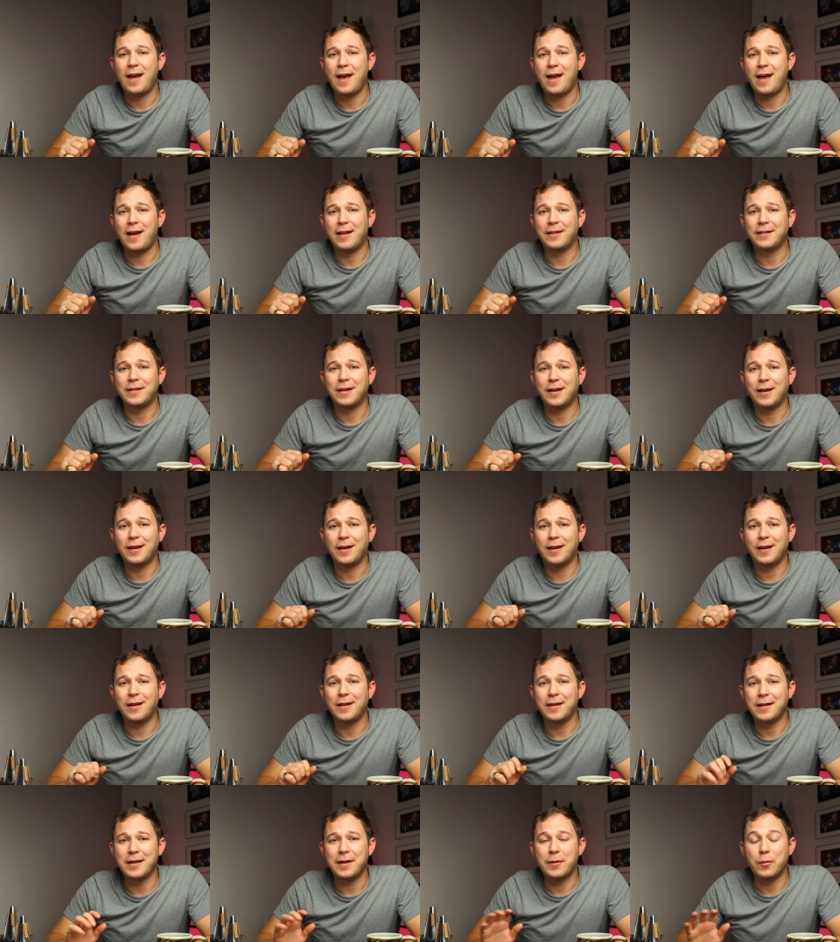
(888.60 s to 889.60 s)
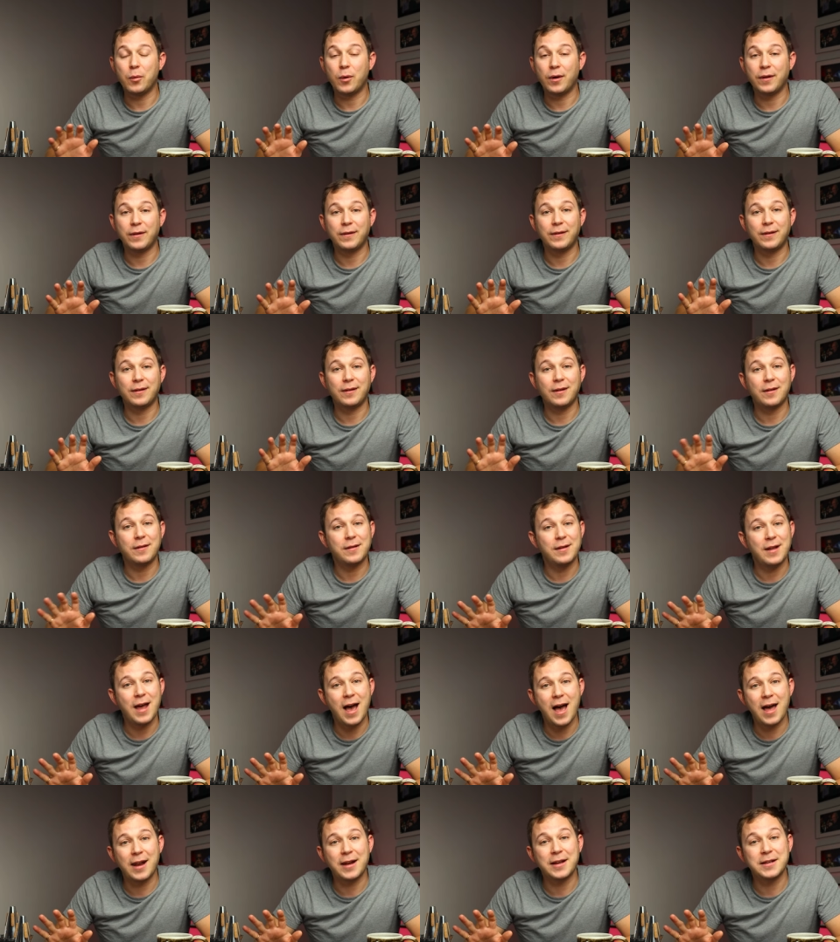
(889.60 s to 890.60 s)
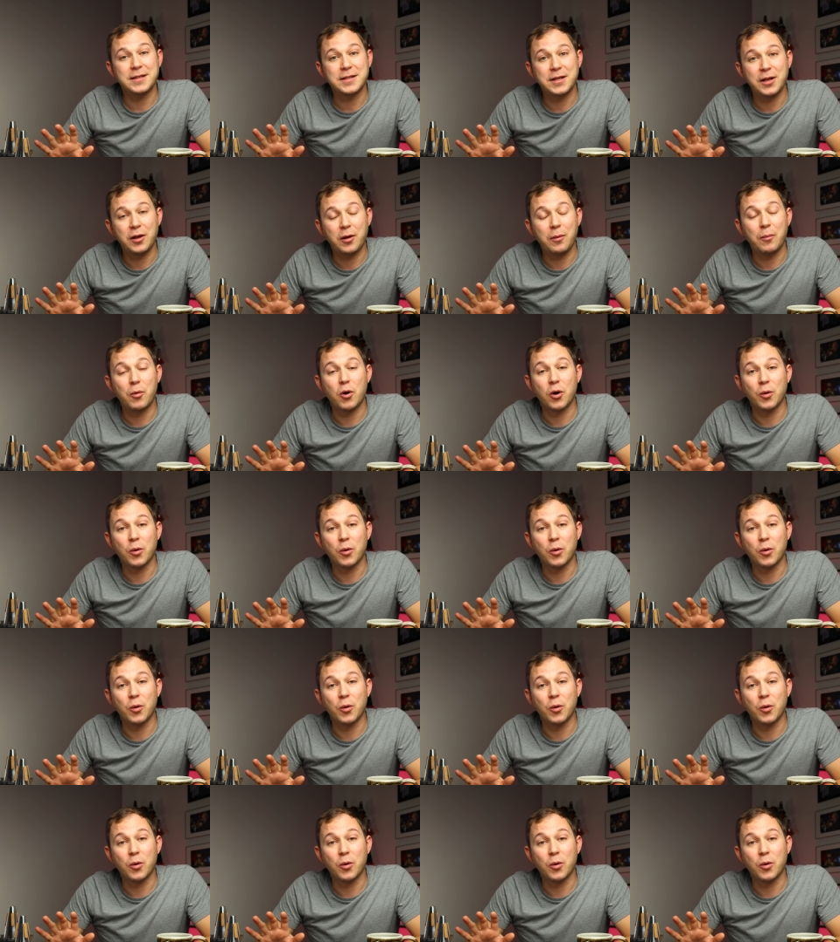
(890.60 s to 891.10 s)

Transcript: And uh, it was not until